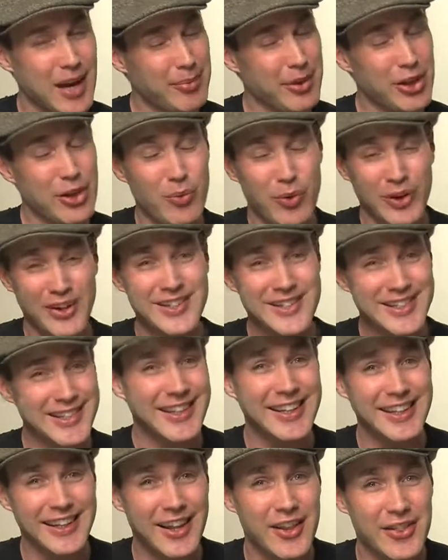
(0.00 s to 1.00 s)
but you want as
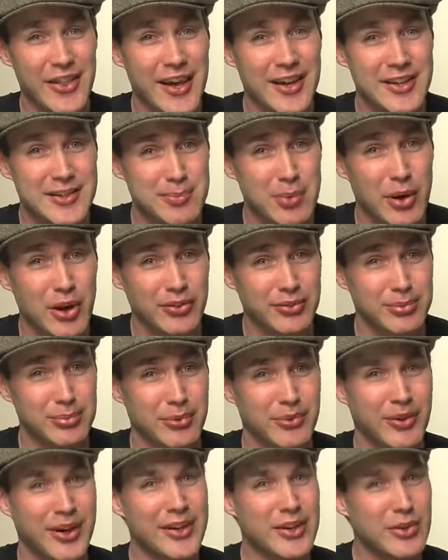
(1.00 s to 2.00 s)
little of that as possible, right?